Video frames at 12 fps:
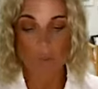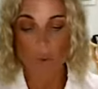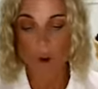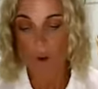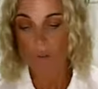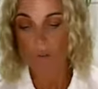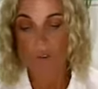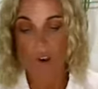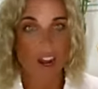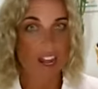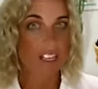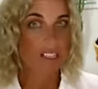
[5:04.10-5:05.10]
world,
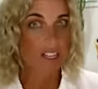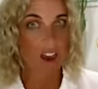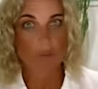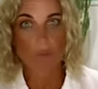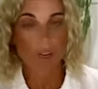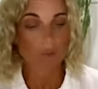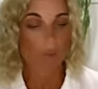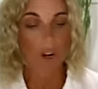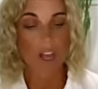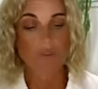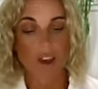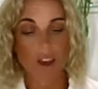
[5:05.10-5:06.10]
finance, government,
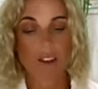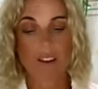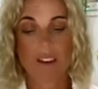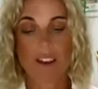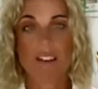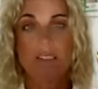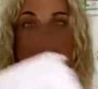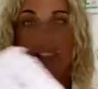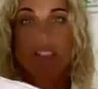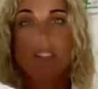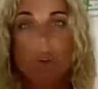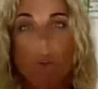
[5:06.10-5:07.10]
whatever. This
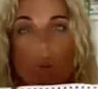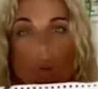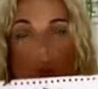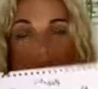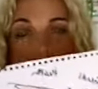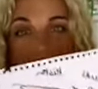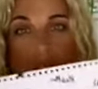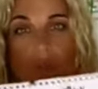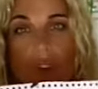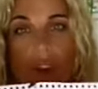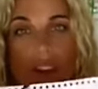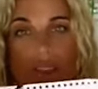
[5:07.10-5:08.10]
is all stuff
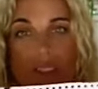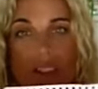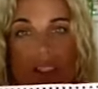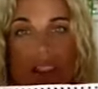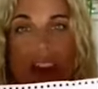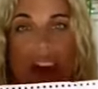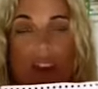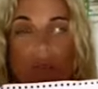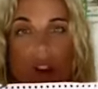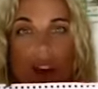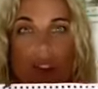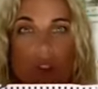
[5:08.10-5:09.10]
that is out of
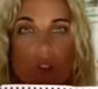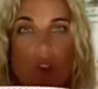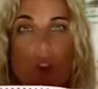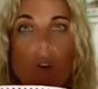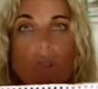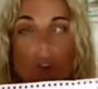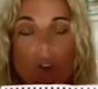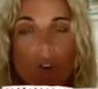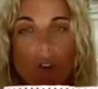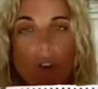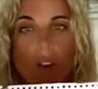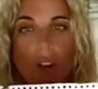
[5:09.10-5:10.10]
our control
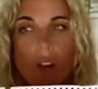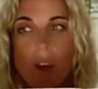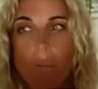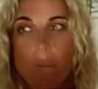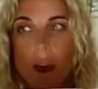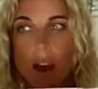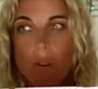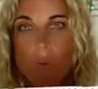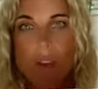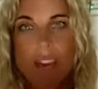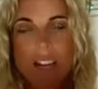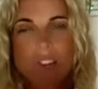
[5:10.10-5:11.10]
zone, but
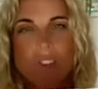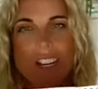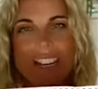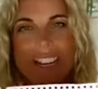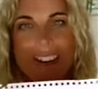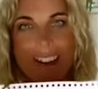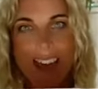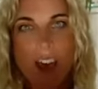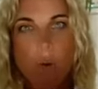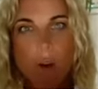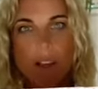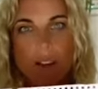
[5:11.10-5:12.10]
we actually
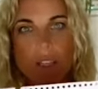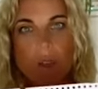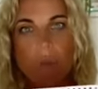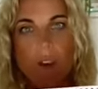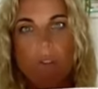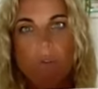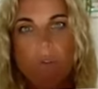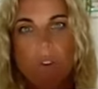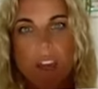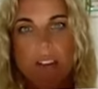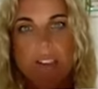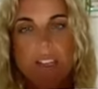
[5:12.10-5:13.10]
allow it to
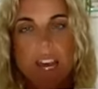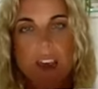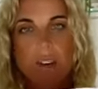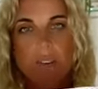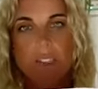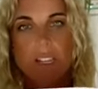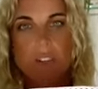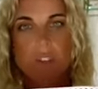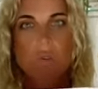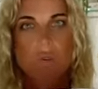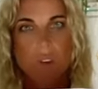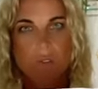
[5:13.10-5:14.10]
affect our
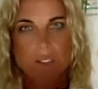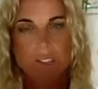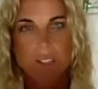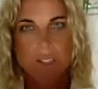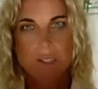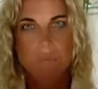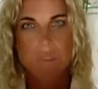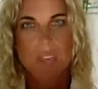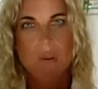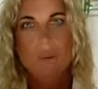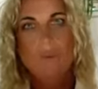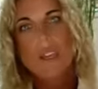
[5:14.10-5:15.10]
central nervous system.
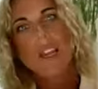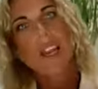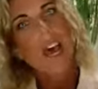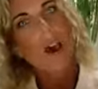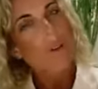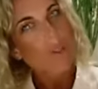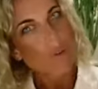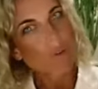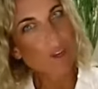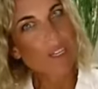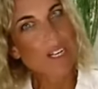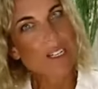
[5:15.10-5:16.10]
And when we allow it to
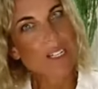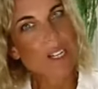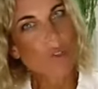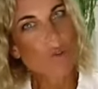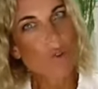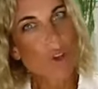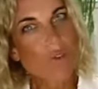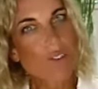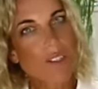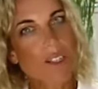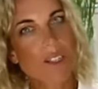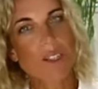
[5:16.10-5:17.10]
affect our central
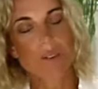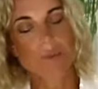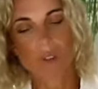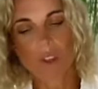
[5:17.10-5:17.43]
nervous system,